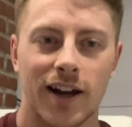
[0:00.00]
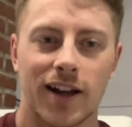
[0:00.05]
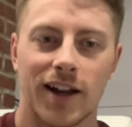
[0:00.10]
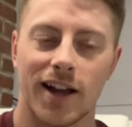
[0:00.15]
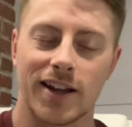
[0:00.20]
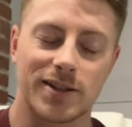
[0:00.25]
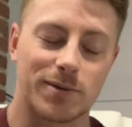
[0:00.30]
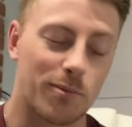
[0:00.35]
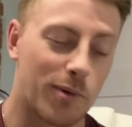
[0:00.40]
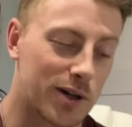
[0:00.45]

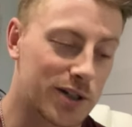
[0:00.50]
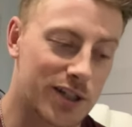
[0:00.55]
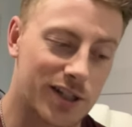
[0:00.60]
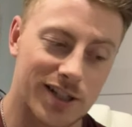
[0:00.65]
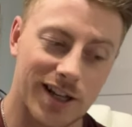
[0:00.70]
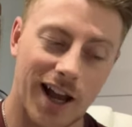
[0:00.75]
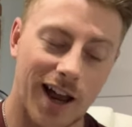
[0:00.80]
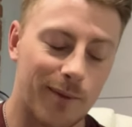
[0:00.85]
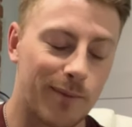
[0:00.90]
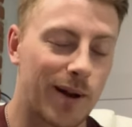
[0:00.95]
as much as
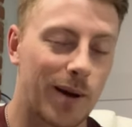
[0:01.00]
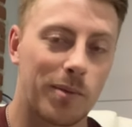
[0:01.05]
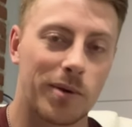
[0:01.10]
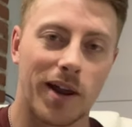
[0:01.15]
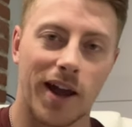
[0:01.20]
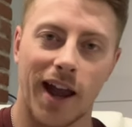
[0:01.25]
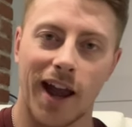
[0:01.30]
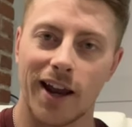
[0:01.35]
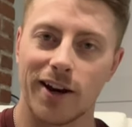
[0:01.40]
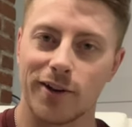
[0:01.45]
you got to be able
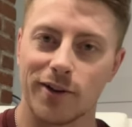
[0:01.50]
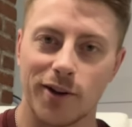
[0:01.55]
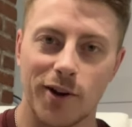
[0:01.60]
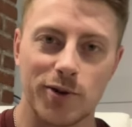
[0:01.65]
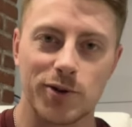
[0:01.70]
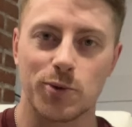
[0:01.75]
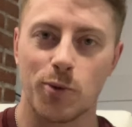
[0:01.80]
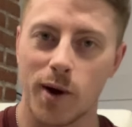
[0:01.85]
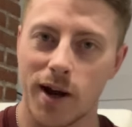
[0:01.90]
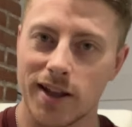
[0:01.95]
to handle
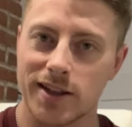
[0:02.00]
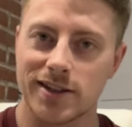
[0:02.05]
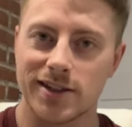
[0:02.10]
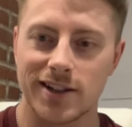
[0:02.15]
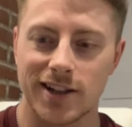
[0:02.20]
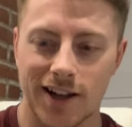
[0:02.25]
those wins.